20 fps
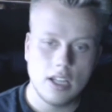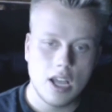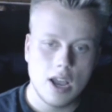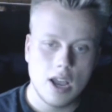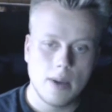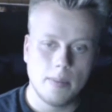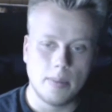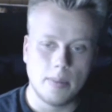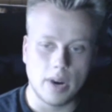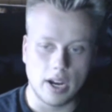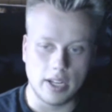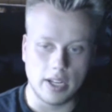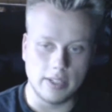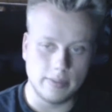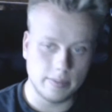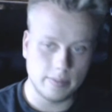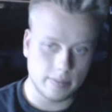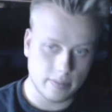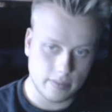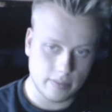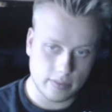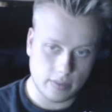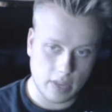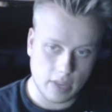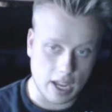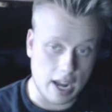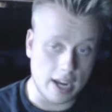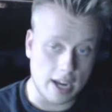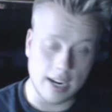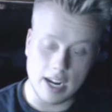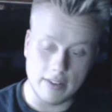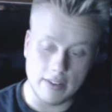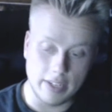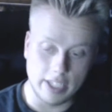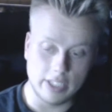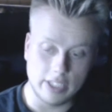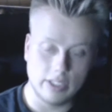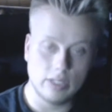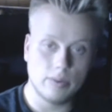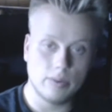but I didn't have any
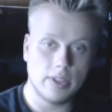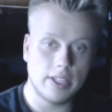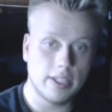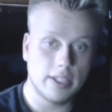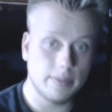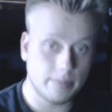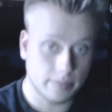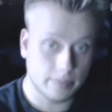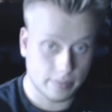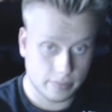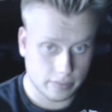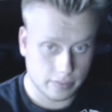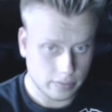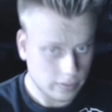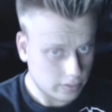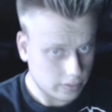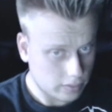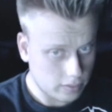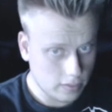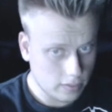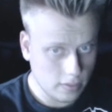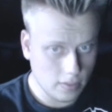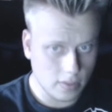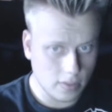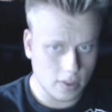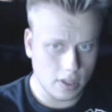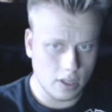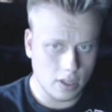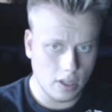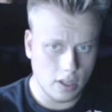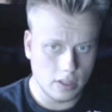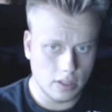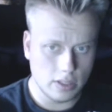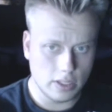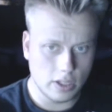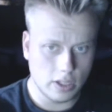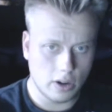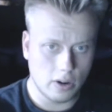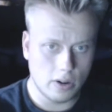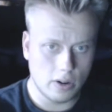issues with it.
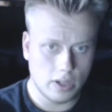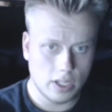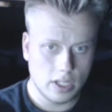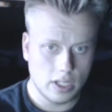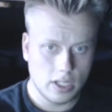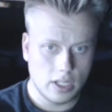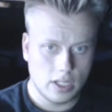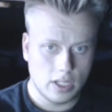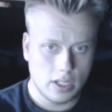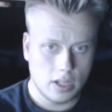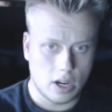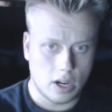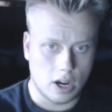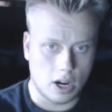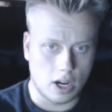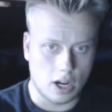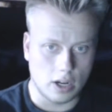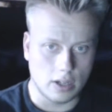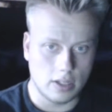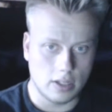So, right